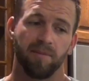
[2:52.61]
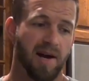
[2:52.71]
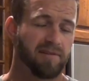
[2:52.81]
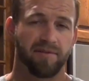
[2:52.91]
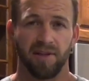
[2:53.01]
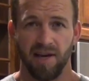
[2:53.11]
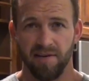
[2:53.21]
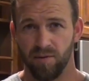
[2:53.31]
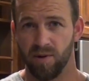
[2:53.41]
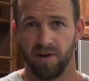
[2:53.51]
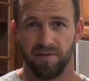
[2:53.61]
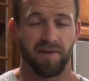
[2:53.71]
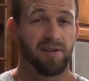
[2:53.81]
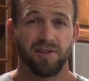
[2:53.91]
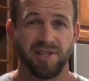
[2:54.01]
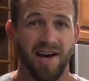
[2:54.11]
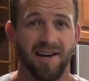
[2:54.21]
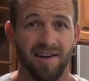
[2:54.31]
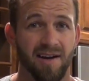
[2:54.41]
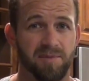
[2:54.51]
I've lived a life where failure is
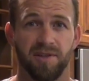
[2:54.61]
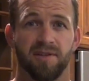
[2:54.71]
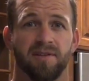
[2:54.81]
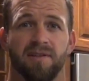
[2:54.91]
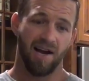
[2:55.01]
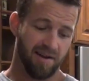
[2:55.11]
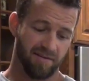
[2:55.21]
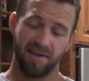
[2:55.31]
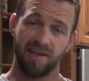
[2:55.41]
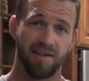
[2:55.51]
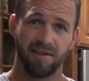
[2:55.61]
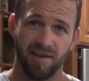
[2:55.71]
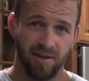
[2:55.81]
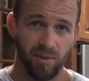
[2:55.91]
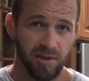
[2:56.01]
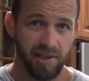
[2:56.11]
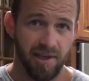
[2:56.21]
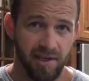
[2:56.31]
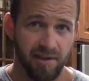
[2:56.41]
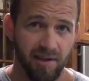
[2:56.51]
not an option. I've eaten and will
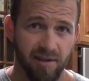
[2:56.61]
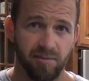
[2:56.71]
eat anything